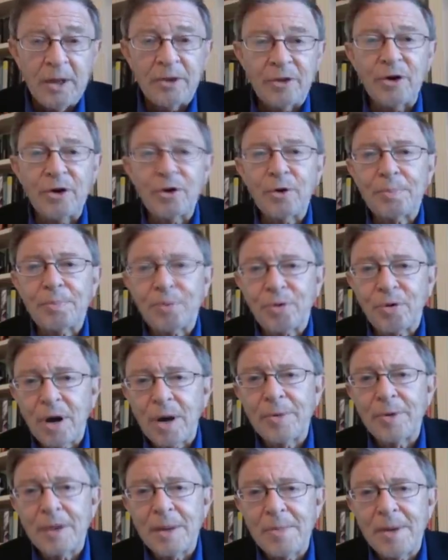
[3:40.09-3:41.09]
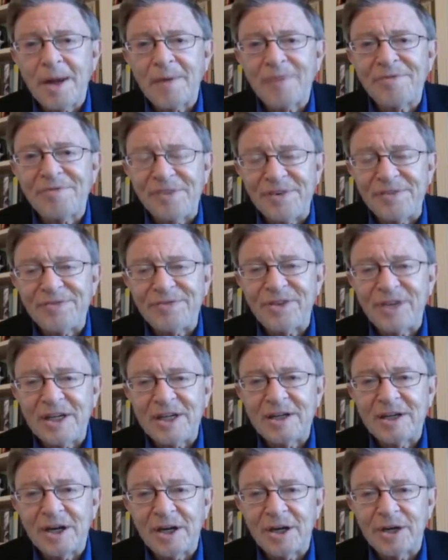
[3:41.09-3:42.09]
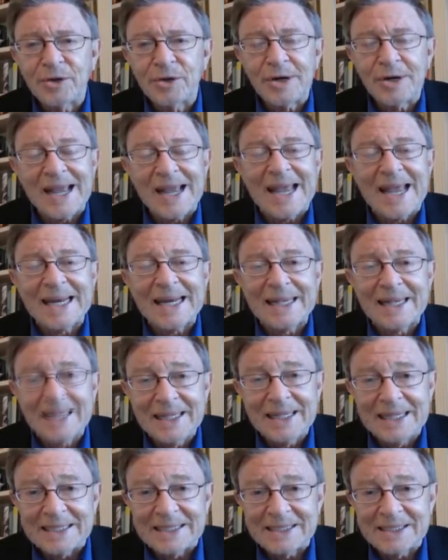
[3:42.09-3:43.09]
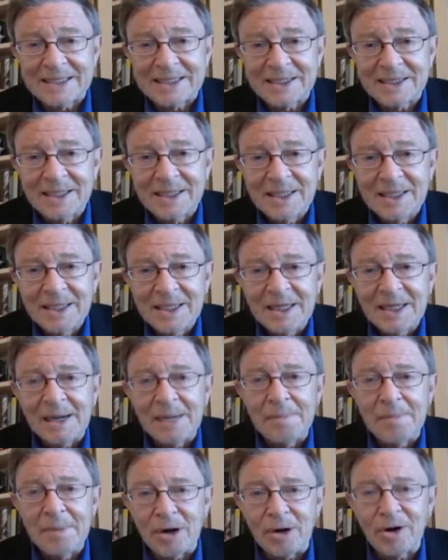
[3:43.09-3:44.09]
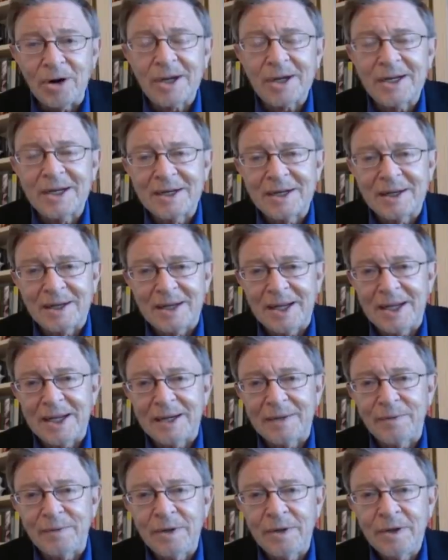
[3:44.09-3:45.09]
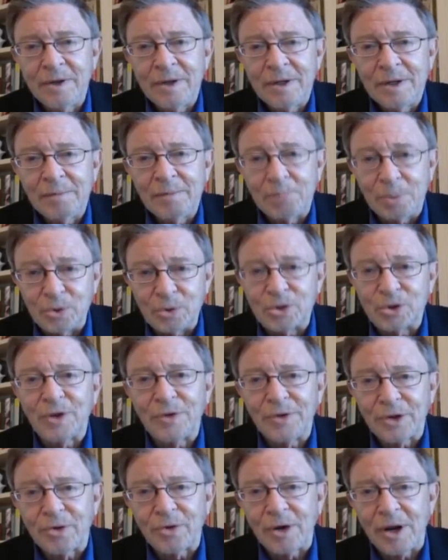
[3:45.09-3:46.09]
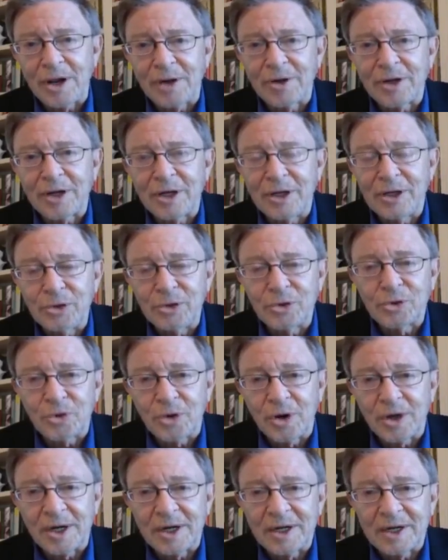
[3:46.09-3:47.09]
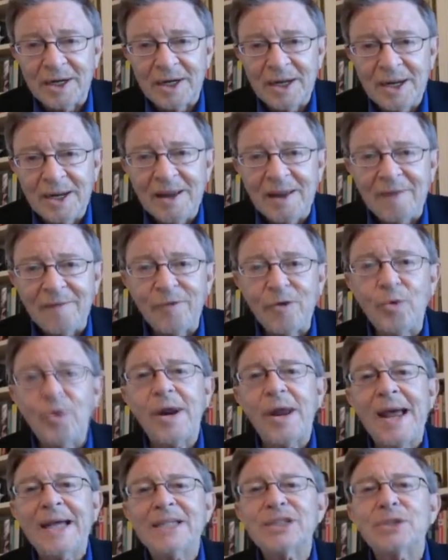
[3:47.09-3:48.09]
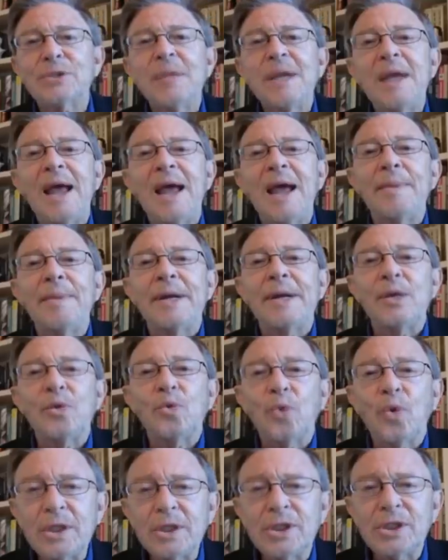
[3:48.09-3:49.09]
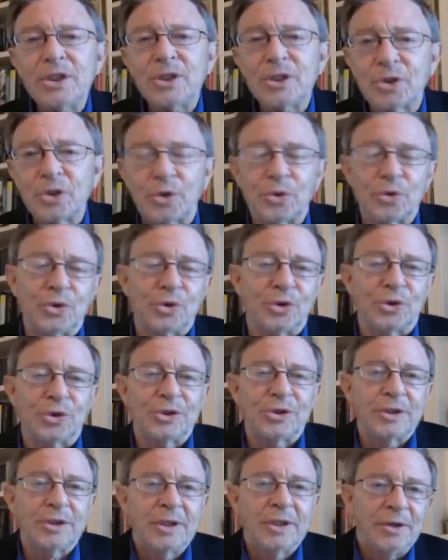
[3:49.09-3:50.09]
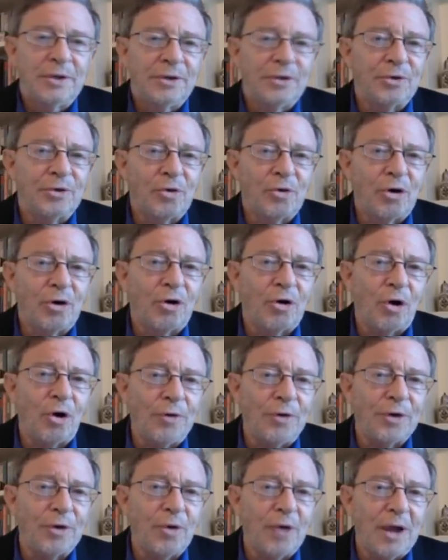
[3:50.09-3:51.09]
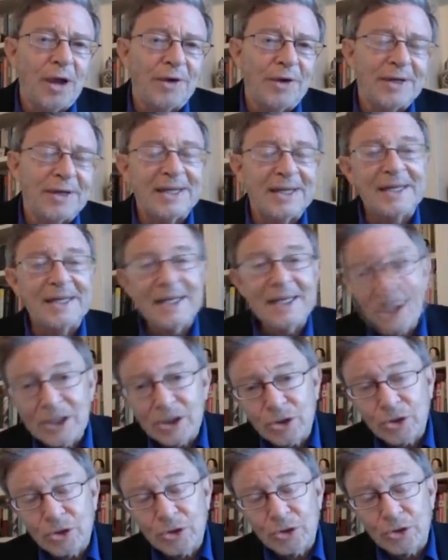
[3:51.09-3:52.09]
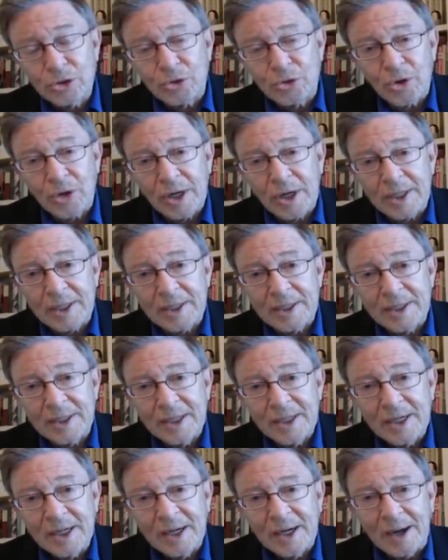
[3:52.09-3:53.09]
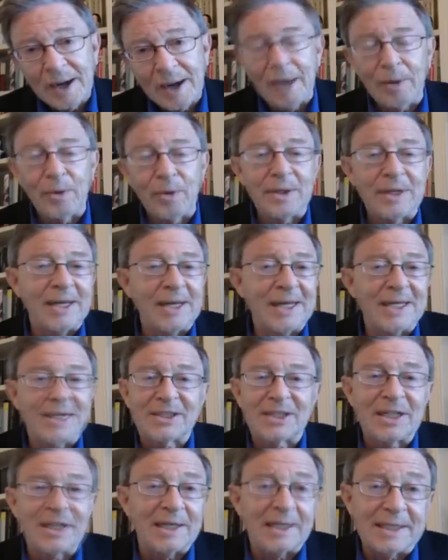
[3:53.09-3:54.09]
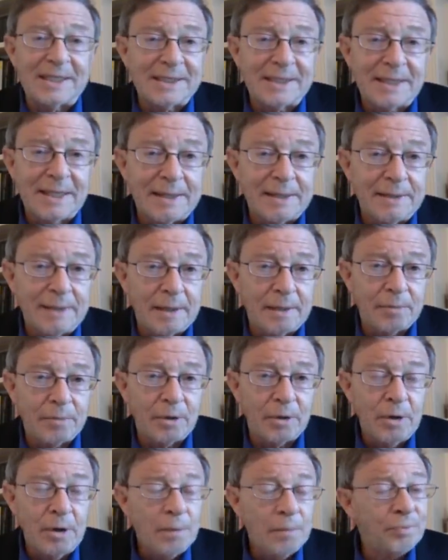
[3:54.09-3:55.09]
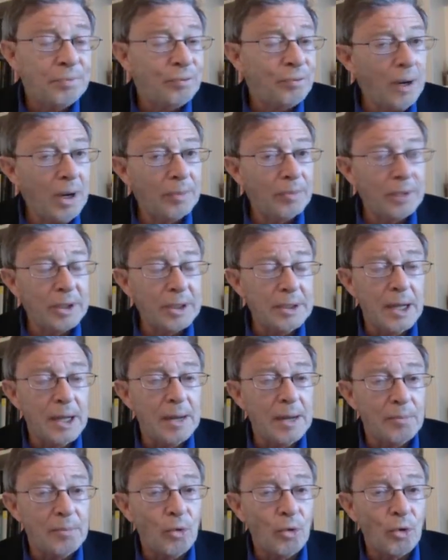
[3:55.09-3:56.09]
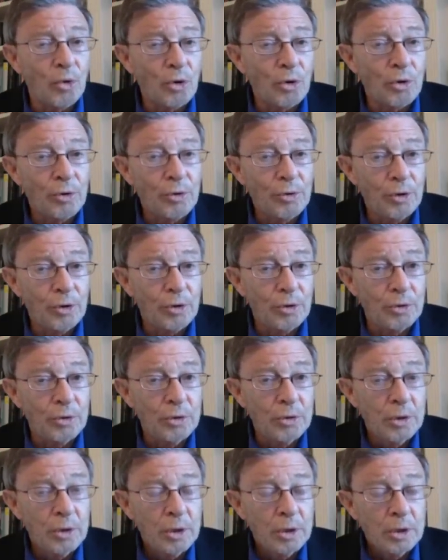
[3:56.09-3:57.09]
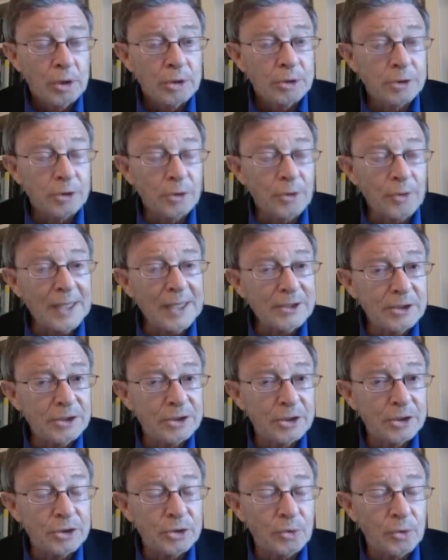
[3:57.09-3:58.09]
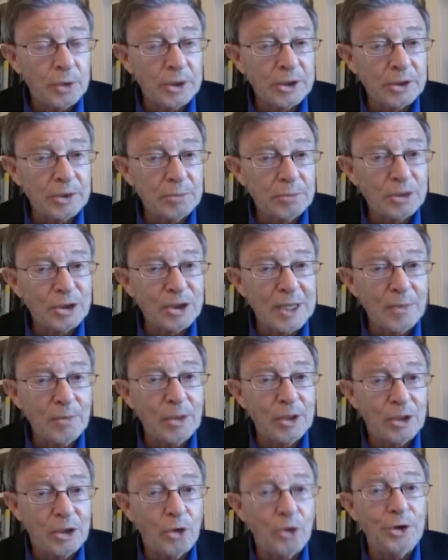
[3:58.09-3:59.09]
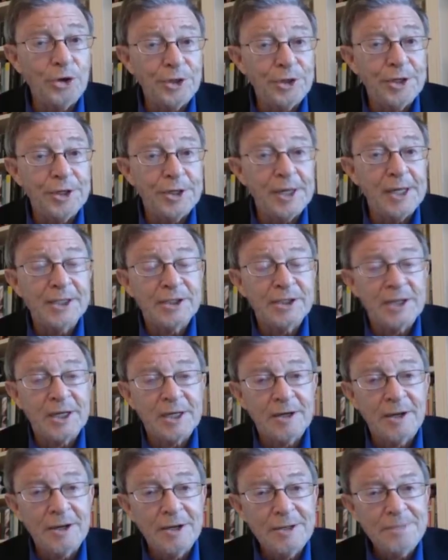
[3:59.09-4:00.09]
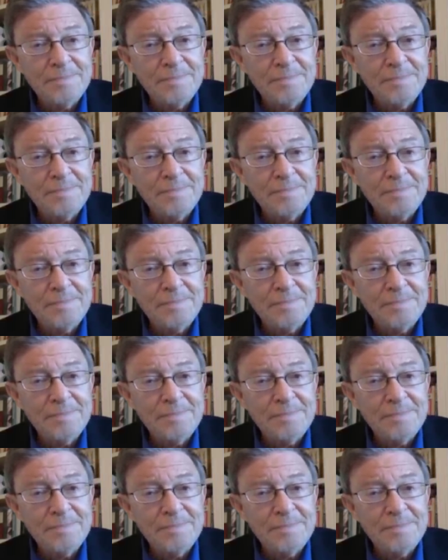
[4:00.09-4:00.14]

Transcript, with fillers: There are probably about 1,500 at least American-led boots on the ground in Ukraine. If you were to ask me how many Russian soldiers there are on the ground in eastern Ukraine, I would guess at least that number, probably not more, though. So that's the situation. But can we go to today's headline?